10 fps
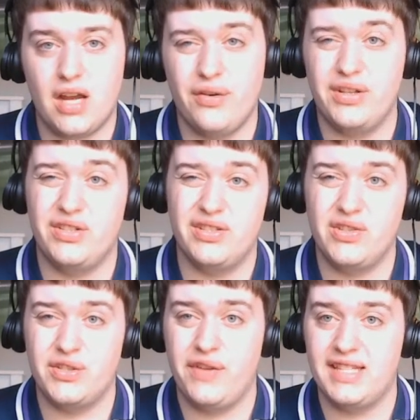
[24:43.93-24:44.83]
Torres
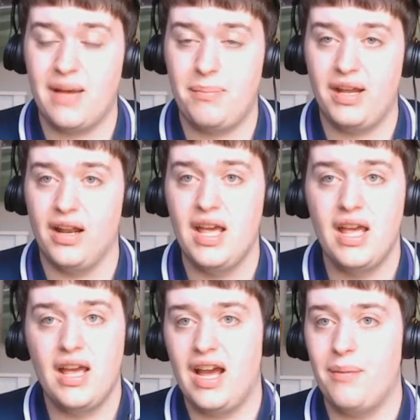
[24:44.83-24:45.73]
just, just fits that bill.
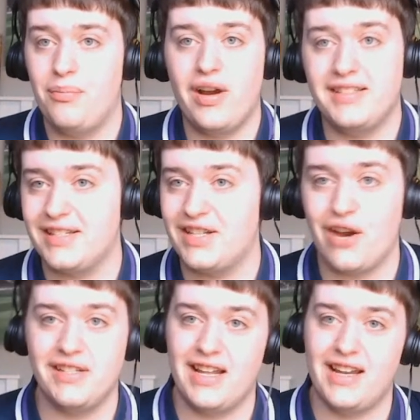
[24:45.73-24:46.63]
Uh, Brock says
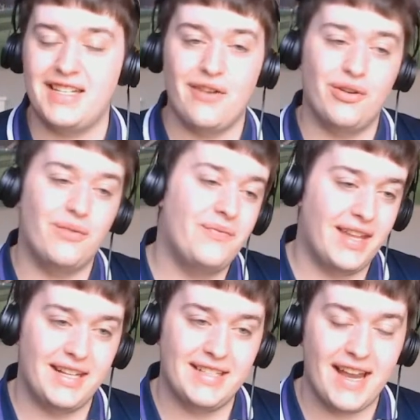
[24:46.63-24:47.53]
Torres and Lautaro.
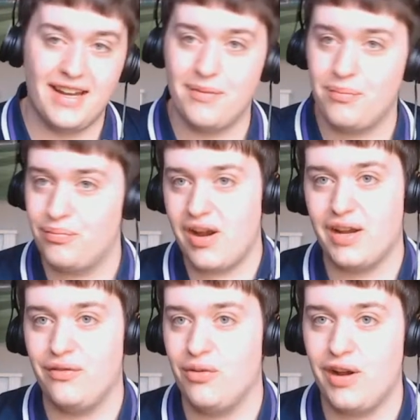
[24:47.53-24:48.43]
Exactly,
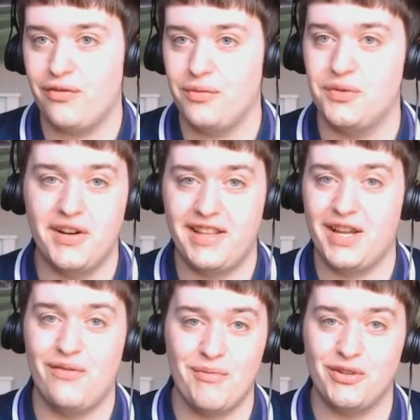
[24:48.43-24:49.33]
Brock, if you're Brock from Twitter,
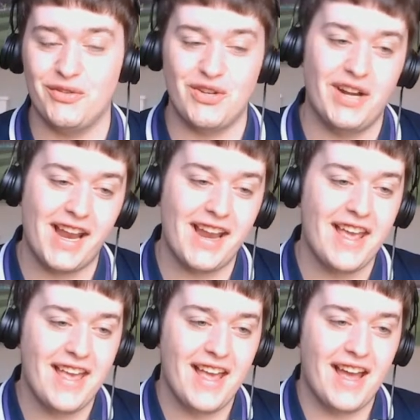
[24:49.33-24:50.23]
thank you very much for tuning in.
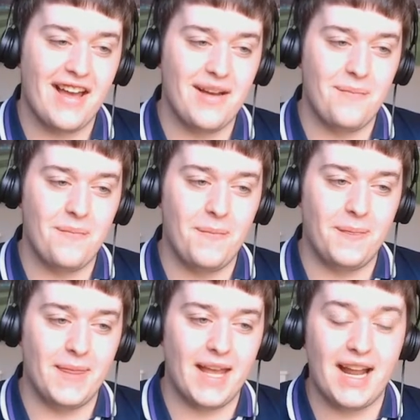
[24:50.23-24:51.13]

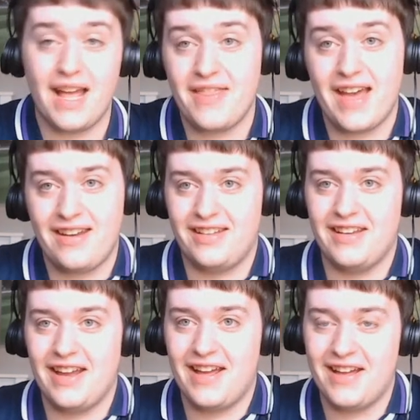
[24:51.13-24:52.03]
Um, and, and
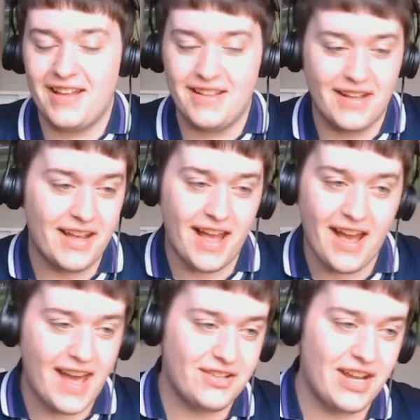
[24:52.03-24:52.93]
that, uh, I,
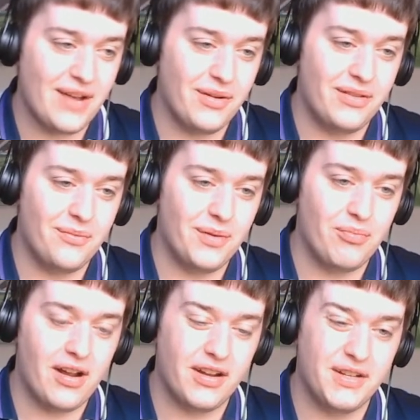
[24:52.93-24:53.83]
I had a chat with,
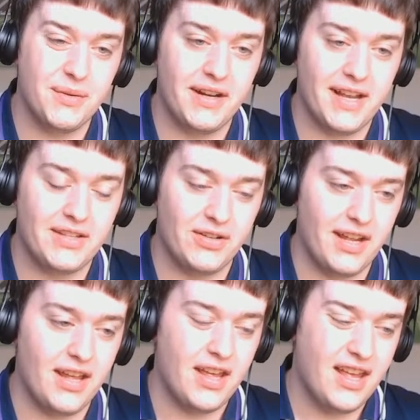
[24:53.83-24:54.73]
with Brock on Twitter
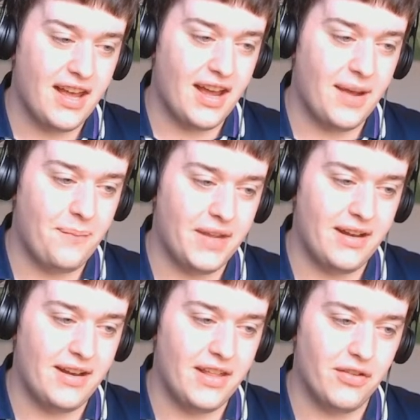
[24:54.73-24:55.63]
yesterday um,
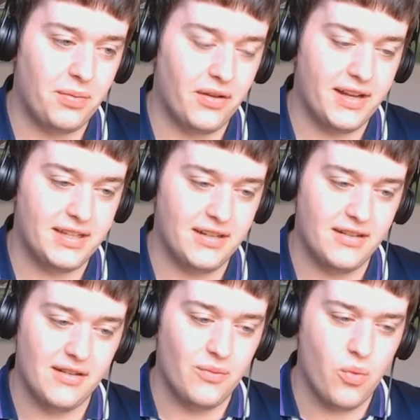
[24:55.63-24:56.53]
in, in the replies
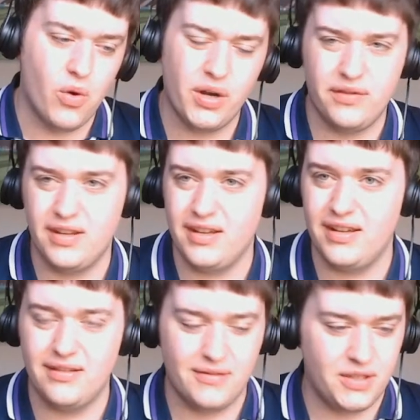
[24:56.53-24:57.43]
to one of
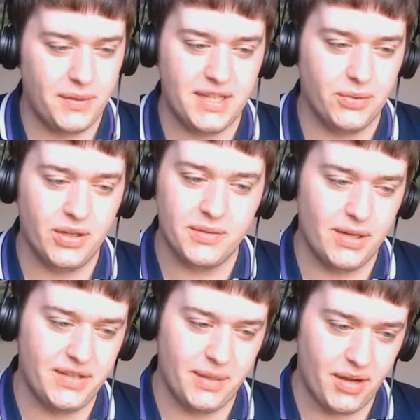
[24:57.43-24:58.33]
the tweets where I was
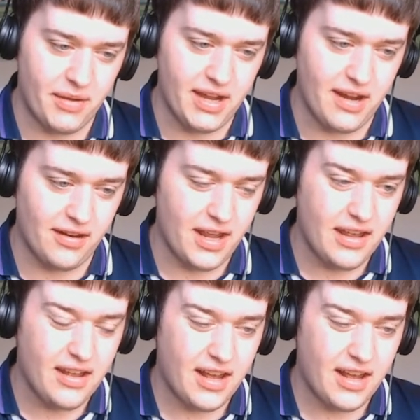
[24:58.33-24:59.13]
losing my mind